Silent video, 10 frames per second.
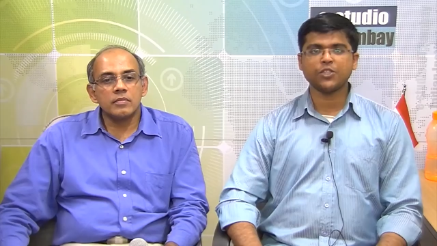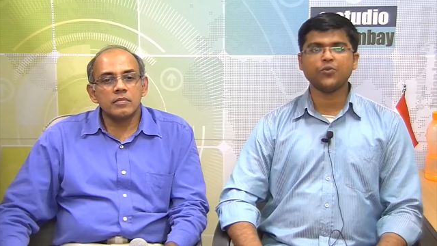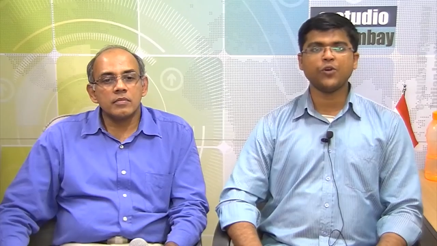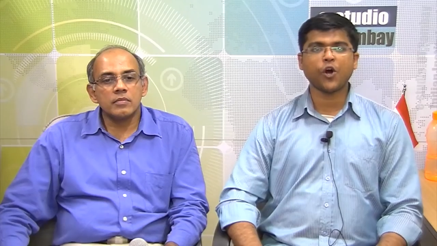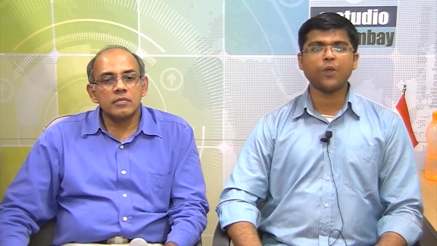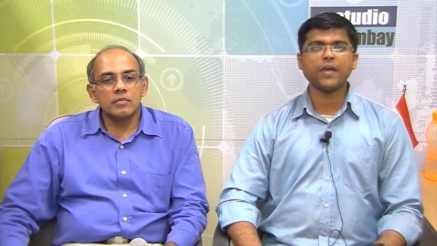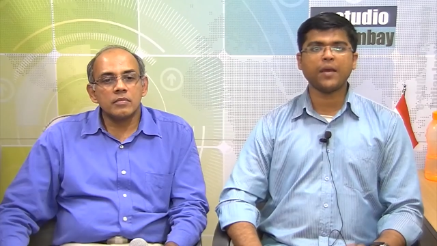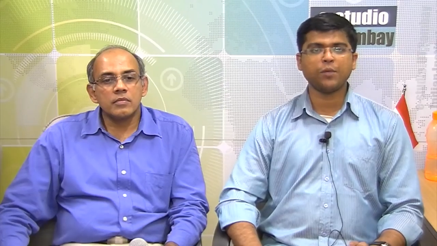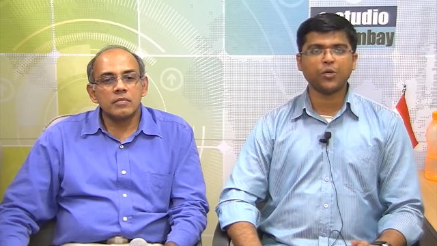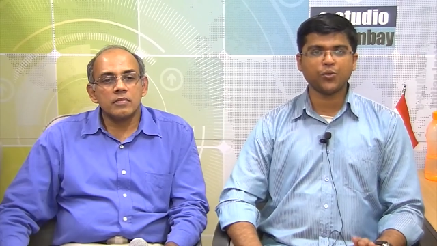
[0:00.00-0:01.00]
Speaker 1: you will not be
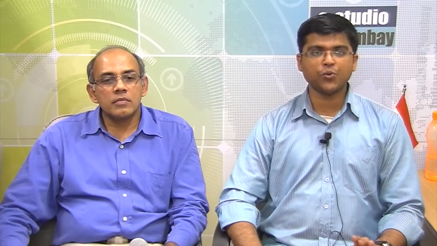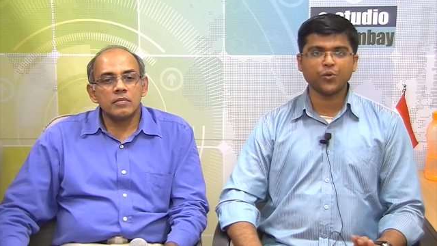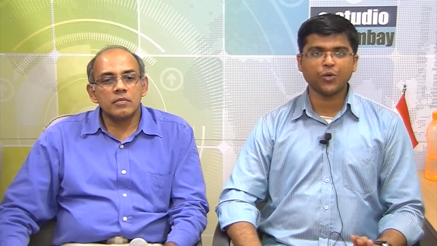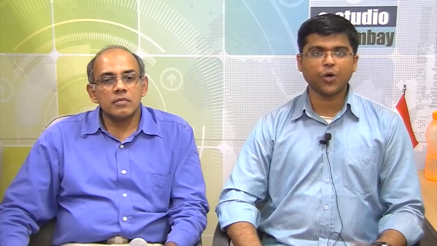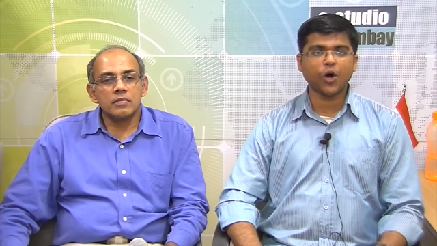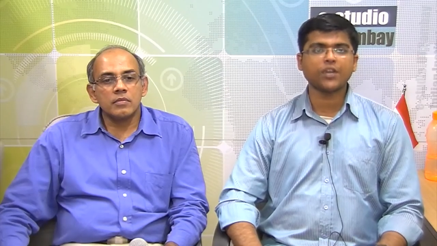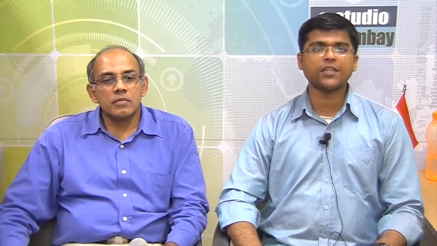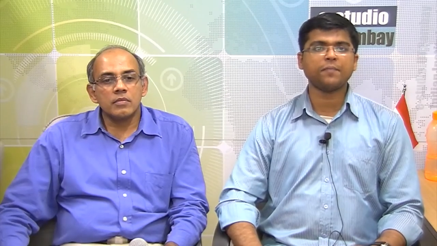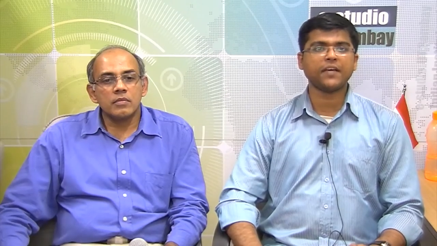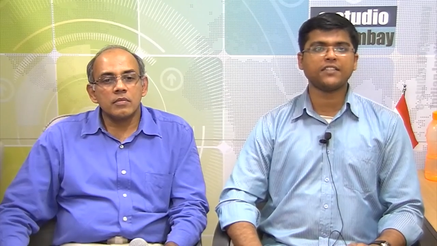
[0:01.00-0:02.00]
able to log
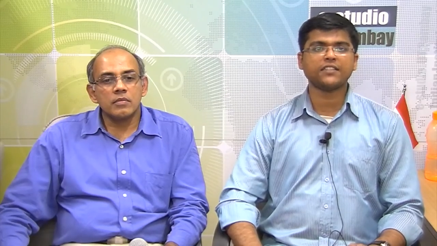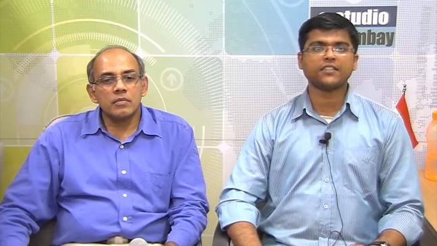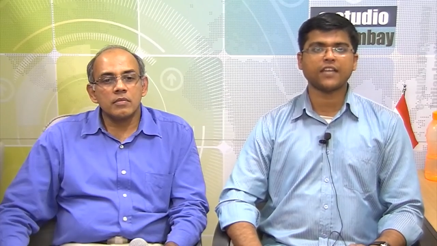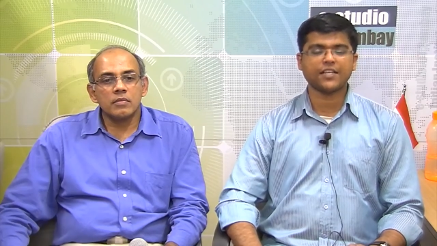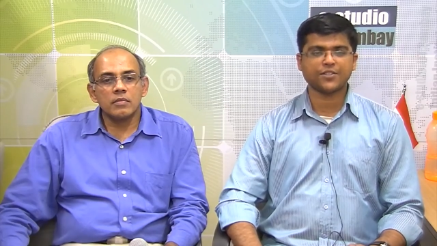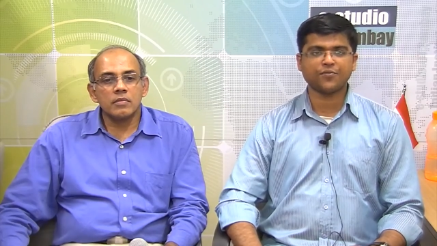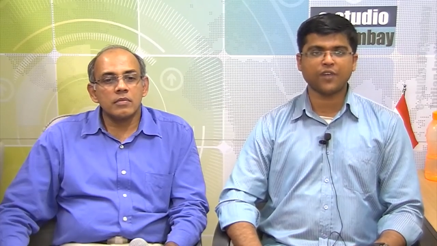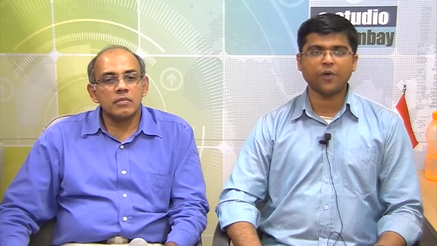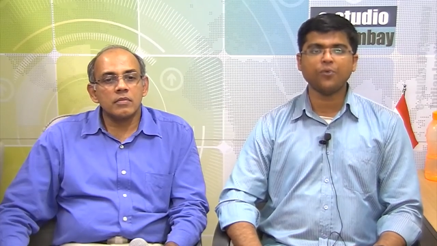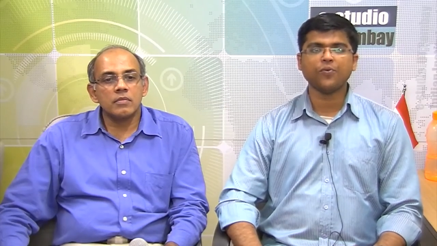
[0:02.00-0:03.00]
the pages as of
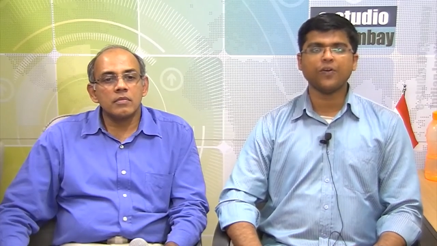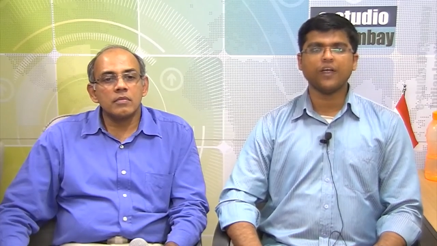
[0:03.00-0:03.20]
now.